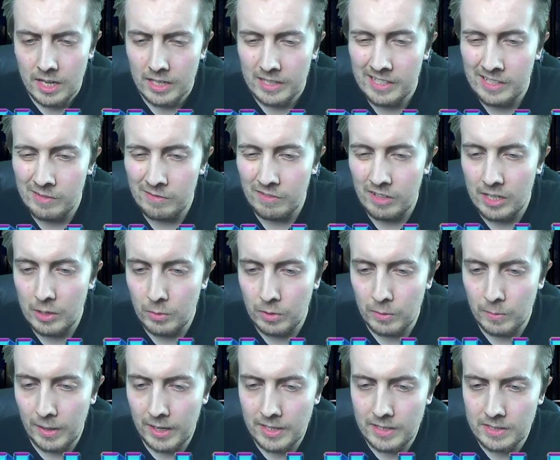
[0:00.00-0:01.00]
Didn't really want to
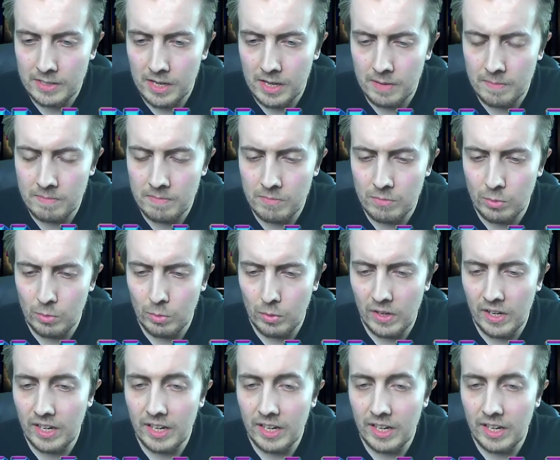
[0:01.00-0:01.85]
wait um, or